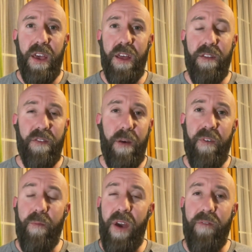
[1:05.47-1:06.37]
And some
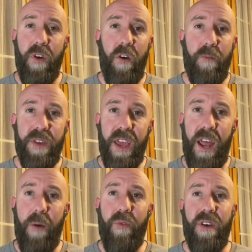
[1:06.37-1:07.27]
of them have no hope to
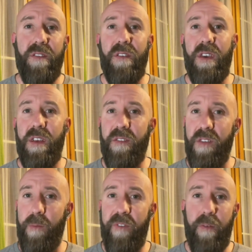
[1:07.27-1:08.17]
get out presently, and
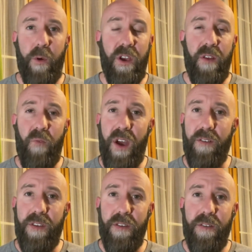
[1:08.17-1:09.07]
some of them are en
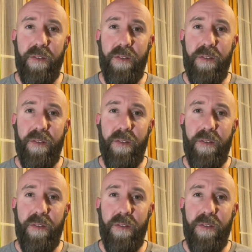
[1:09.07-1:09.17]
route.